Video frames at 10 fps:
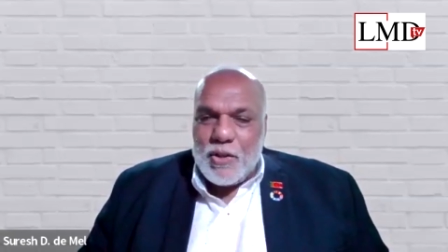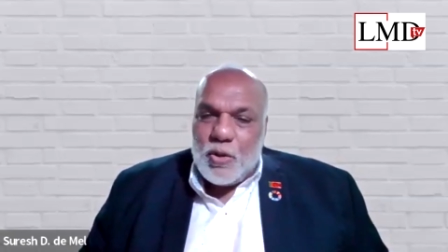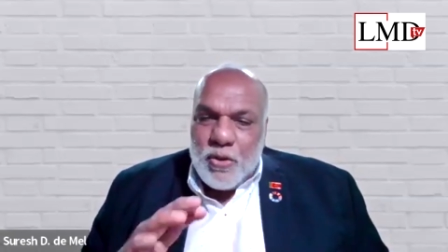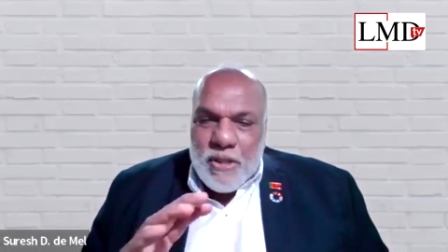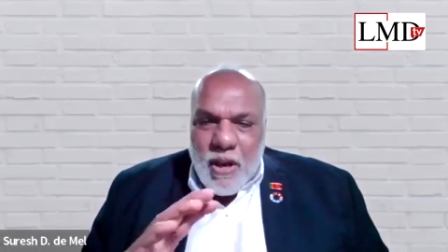
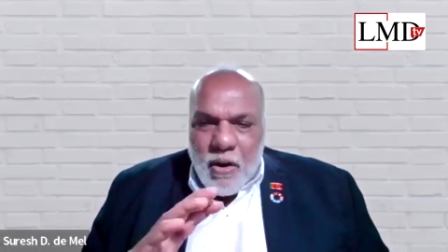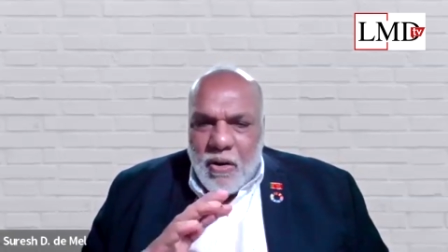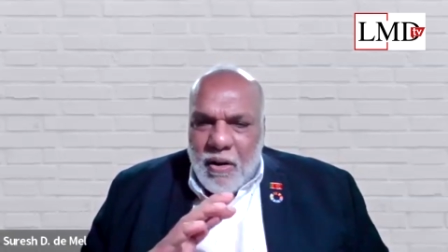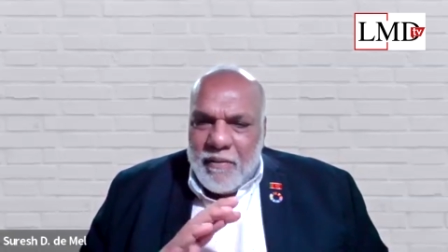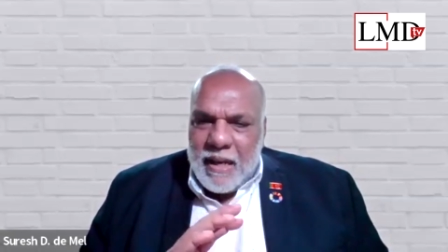So those are
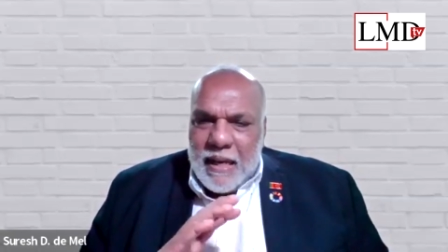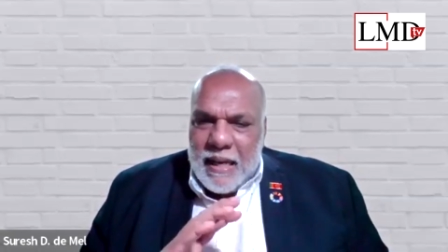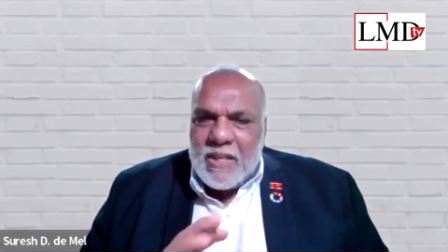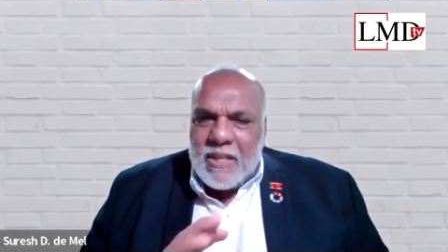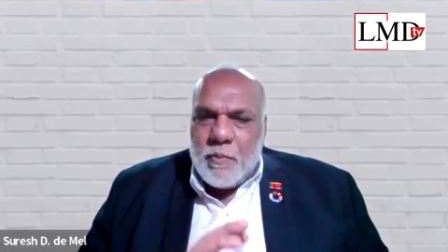all
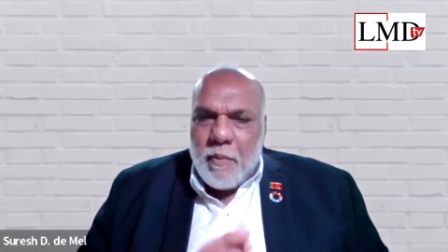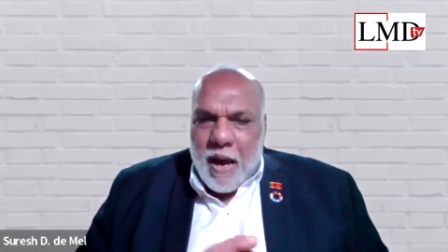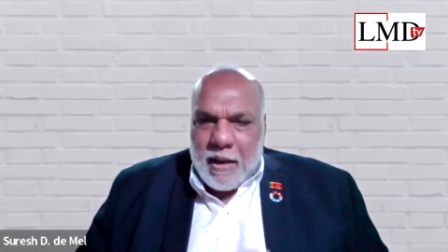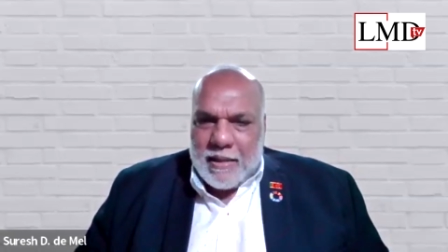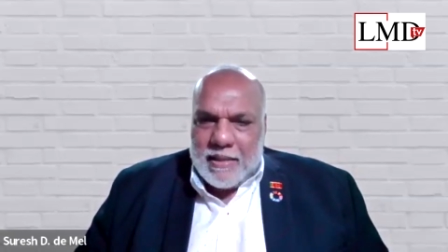very niche
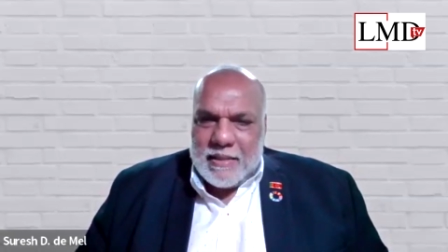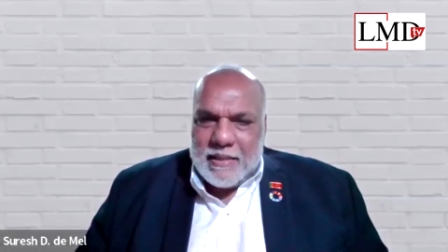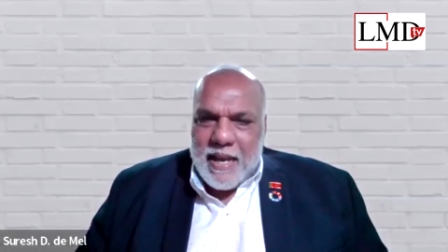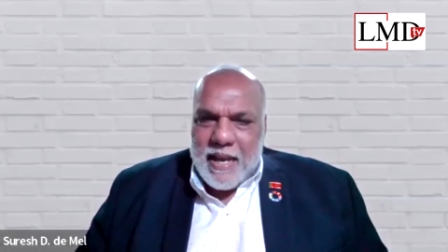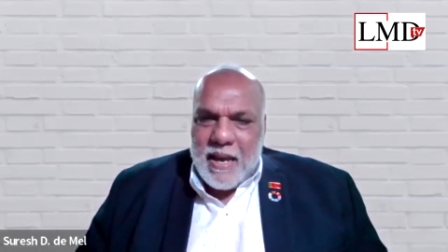
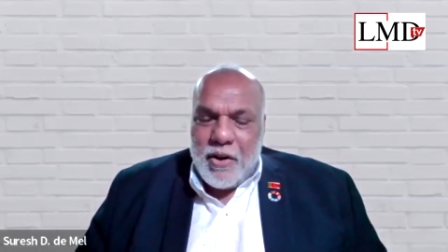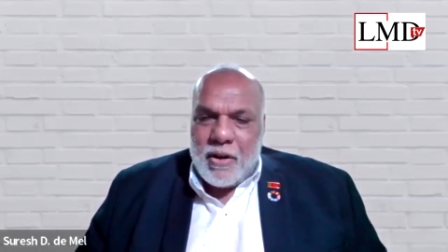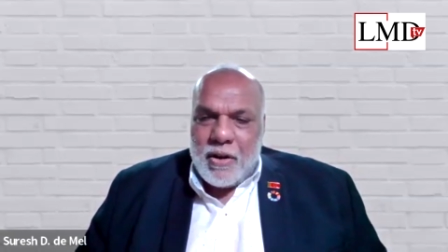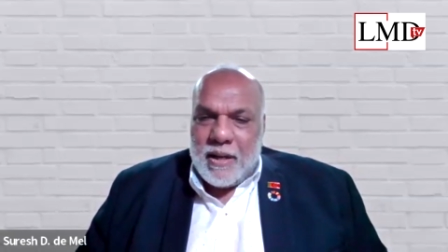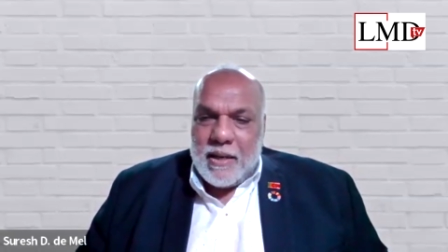markets. They are
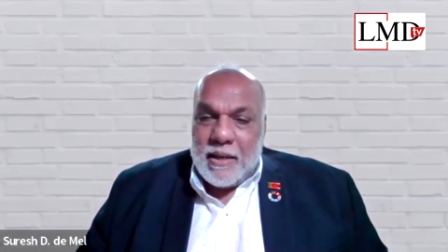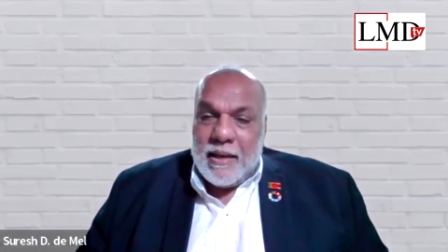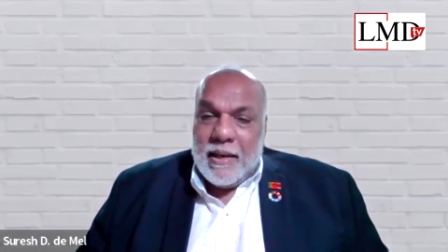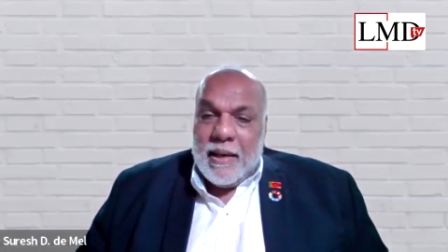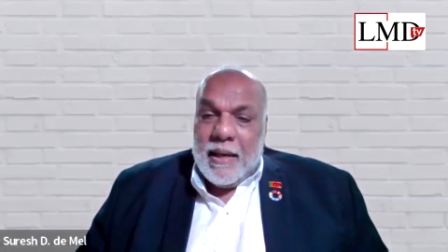not...
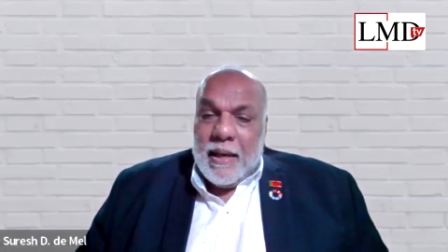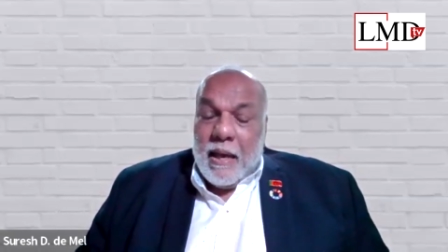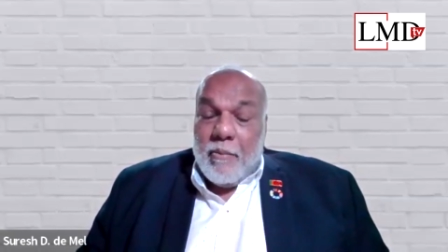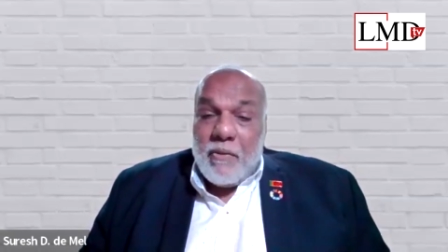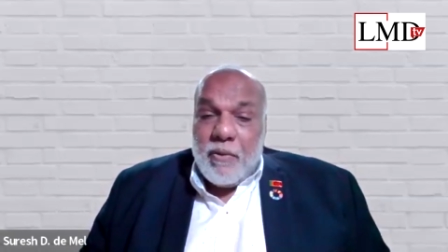
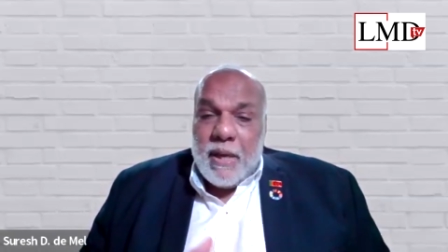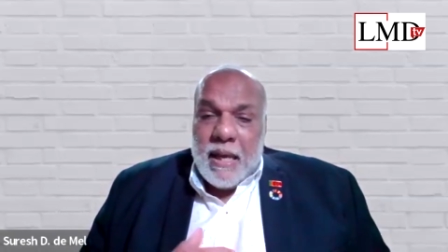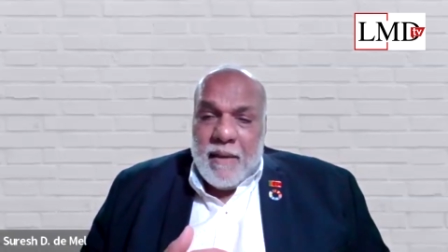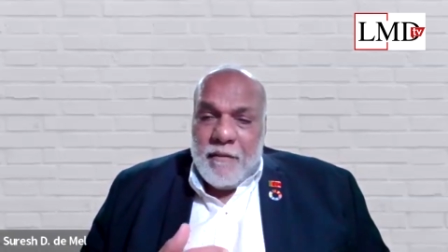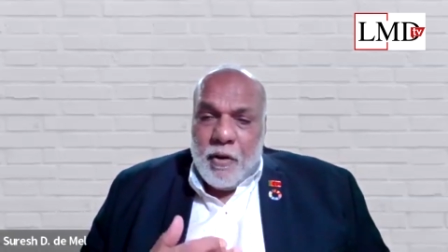But
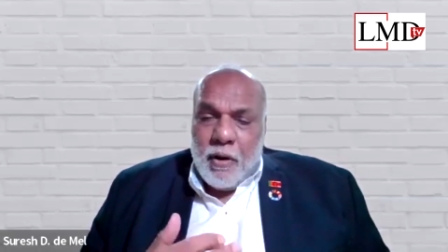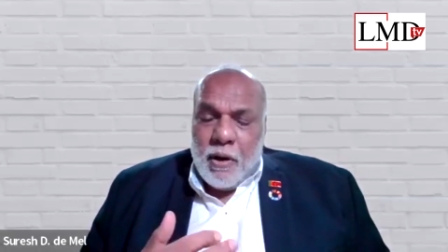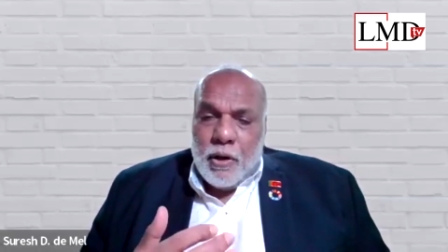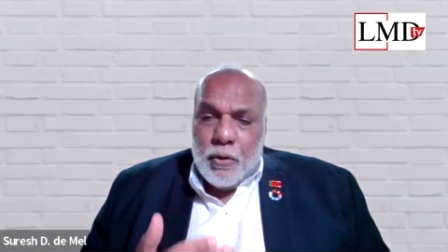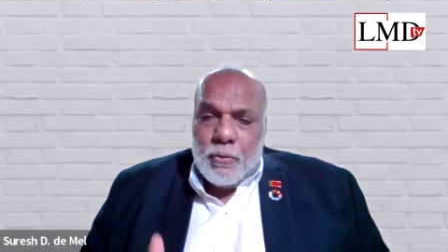we have
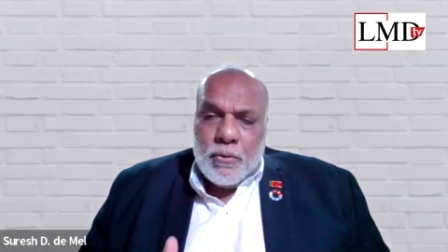gotten